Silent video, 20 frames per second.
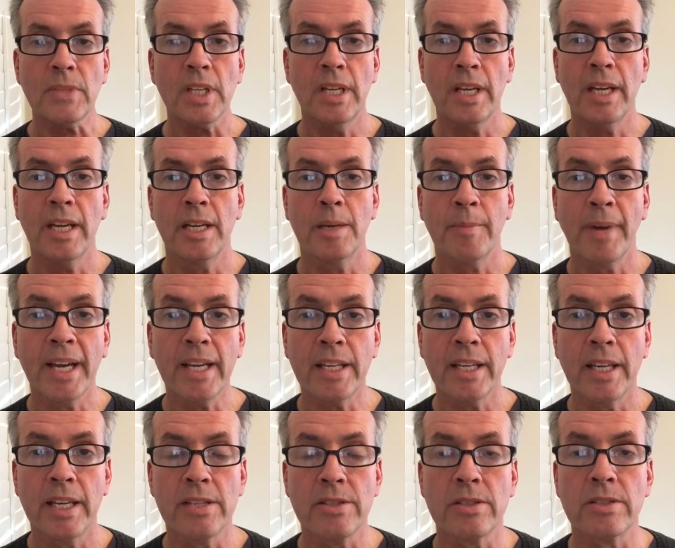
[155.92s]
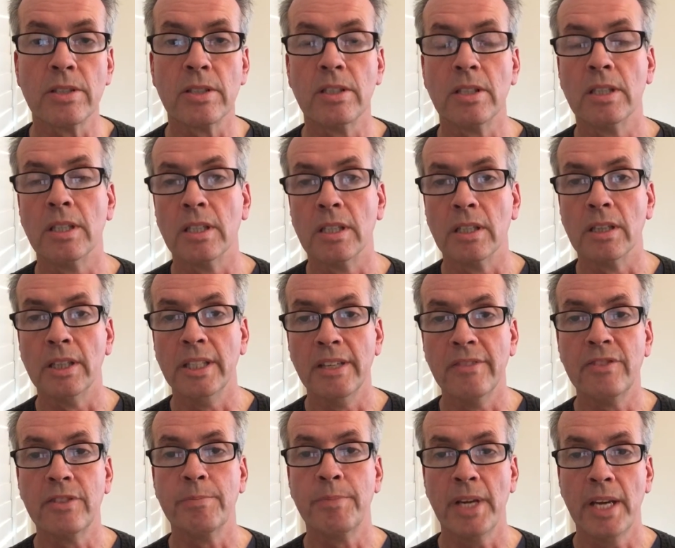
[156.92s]
And in my case, uh,
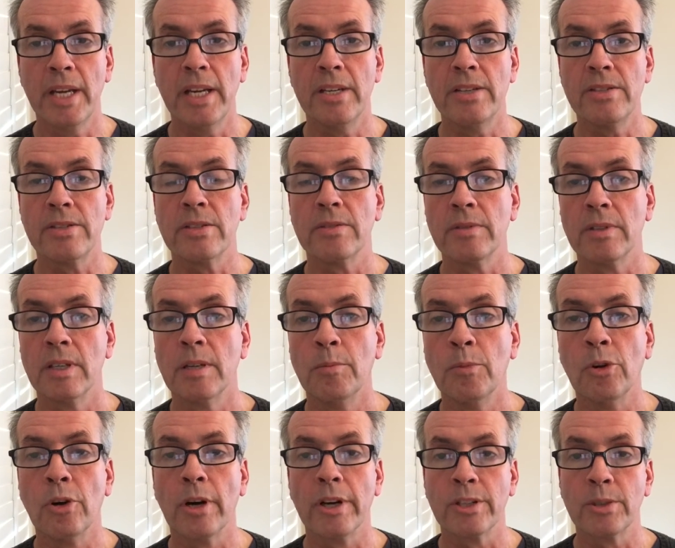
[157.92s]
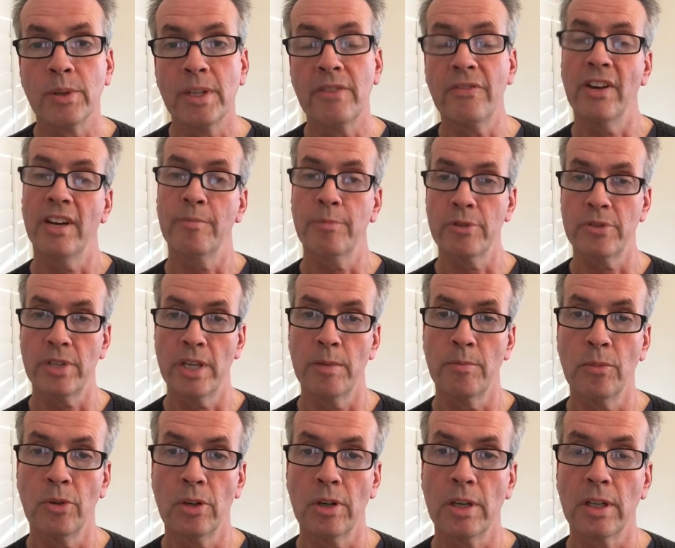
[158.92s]
Lyft pays uh, more, 25%
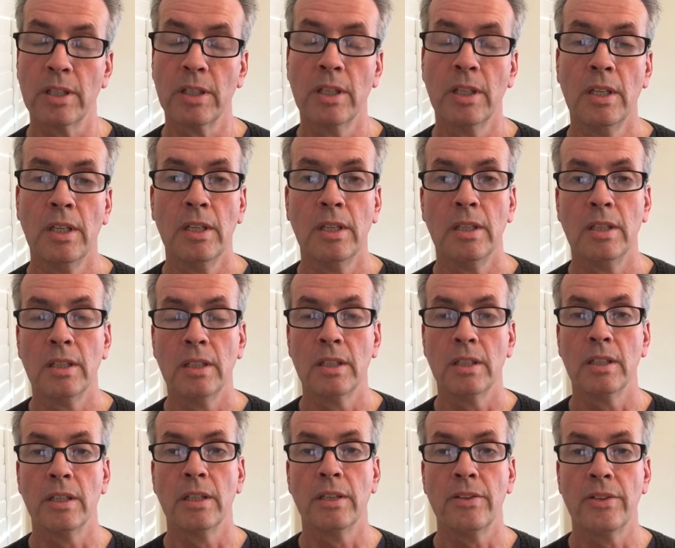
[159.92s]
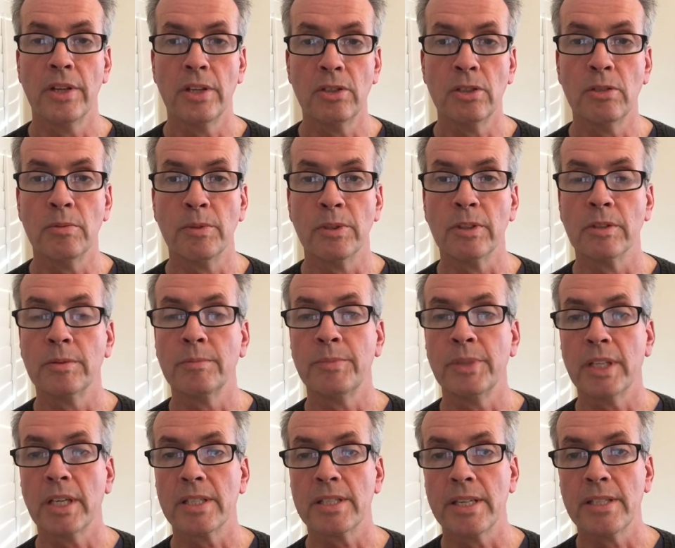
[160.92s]
more uh, than Uber
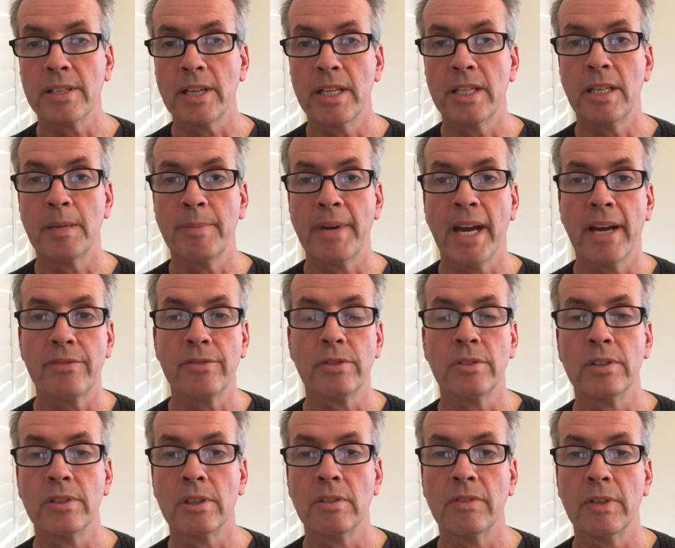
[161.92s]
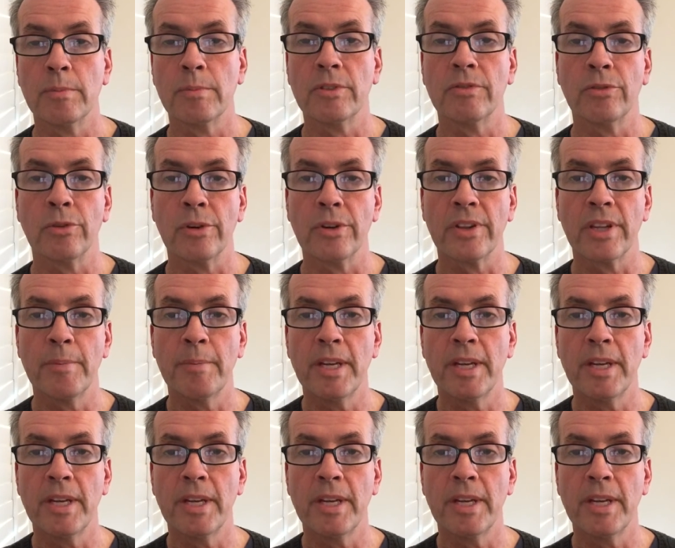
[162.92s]
because I signed up after November 4th.